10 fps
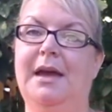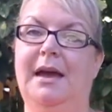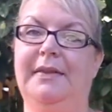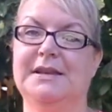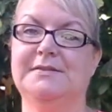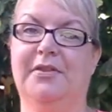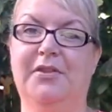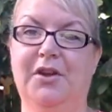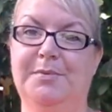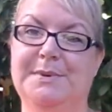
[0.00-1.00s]
and that's
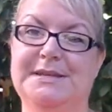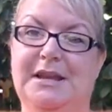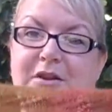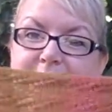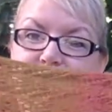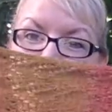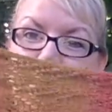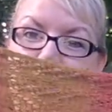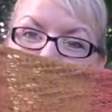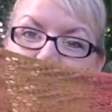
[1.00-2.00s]
for 30% off for the
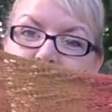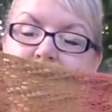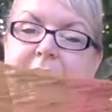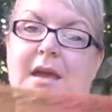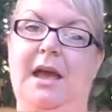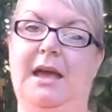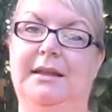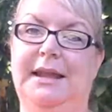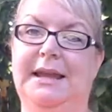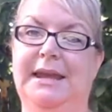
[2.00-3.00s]
pattern,
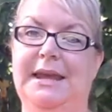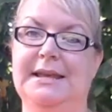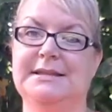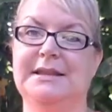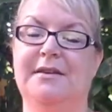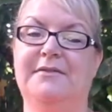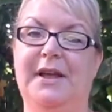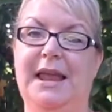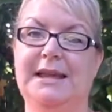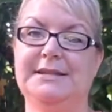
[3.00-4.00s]
and that is
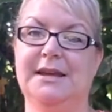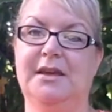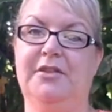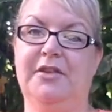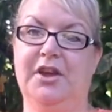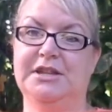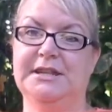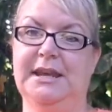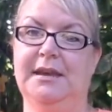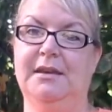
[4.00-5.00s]
Valletta 30,
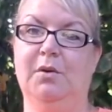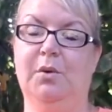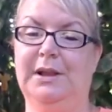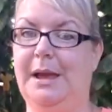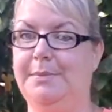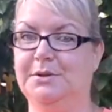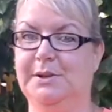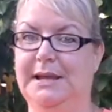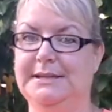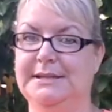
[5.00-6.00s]
all capital
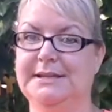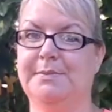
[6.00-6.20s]
letters.